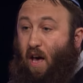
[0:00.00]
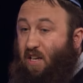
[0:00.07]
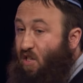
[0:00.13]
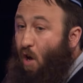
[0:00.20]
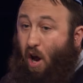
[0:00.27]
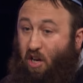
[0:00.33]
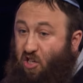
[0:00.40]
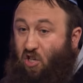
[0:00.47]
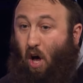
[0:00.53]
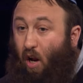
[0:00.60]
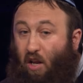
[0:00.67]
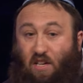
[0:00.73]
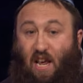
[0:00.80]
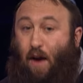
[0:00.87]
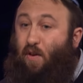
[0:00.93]
It's not a
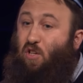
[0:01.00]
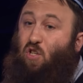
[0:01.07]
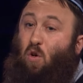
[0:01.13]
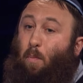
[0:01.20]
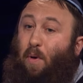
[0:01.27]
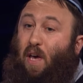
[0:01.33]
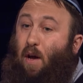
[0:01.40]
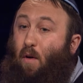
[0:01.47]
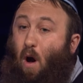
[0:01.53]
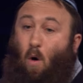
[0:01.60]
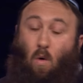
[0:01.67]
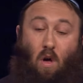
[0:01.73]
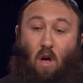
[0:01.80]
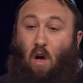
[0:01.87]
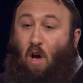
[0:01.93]
solitary
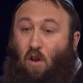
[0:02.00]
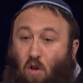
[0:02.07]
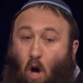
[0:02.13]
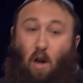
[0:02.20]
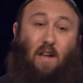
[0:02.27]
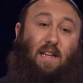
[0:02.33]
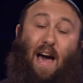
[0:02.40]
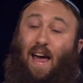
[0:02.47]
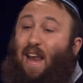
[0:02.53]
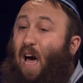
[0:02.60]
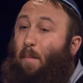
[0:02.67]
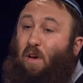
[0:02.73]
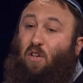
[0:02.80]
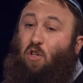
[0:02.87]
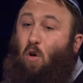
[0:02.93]
superhero, not a
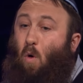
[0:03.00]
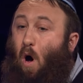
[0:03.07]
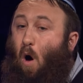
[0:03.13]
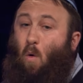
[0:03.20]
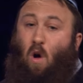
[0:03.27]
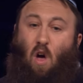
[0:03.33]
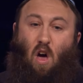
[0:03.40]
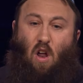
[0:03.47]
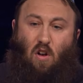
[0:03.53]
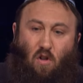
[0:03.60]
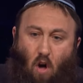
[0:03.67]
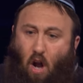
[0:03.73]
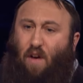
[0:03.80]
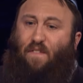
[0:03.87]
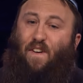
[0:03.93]
dynamic duo, not a